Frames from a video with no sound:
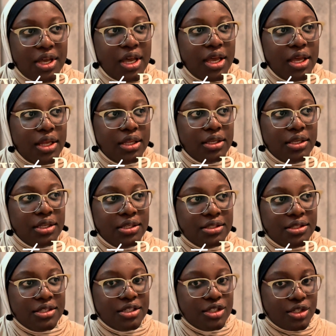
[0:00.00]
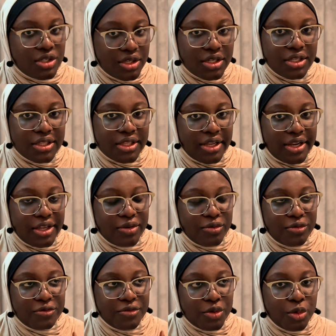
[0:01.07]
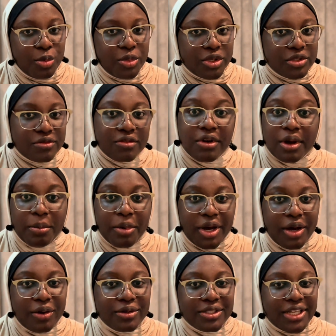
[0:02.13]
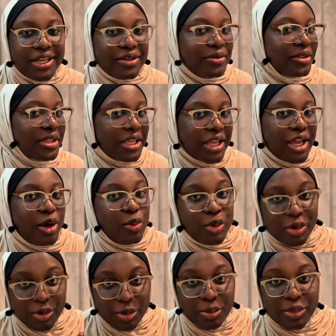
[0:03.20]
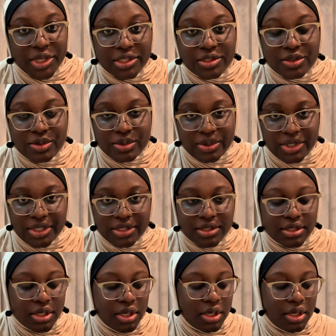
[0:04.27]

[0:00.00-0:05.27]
And a decision that I don't feel peaceful about, I don't think I will commit to it.